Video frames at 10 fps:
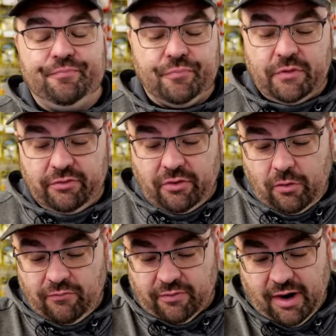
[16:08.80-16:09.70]
there's a
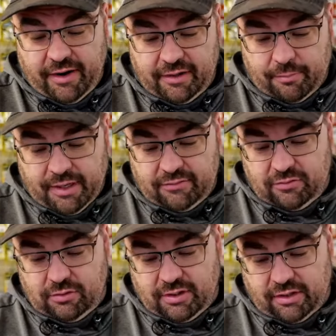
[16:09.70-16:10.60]
whole variety of baits
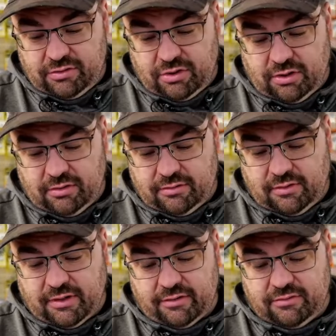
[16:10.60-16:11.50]
you can catch jigging
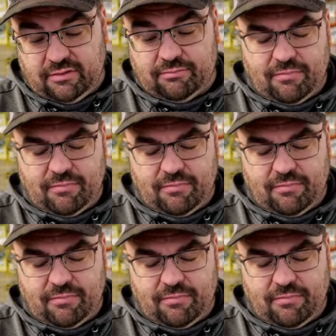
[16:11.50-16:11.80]
to catch